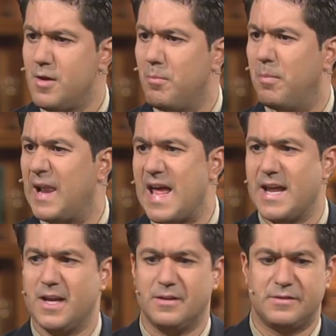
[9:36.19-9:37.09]

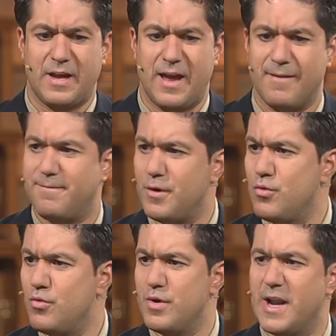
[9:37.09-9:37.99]
blankets and
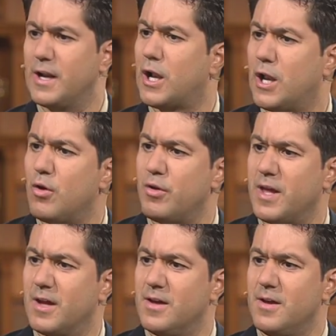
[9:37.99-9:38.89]
food and clothing.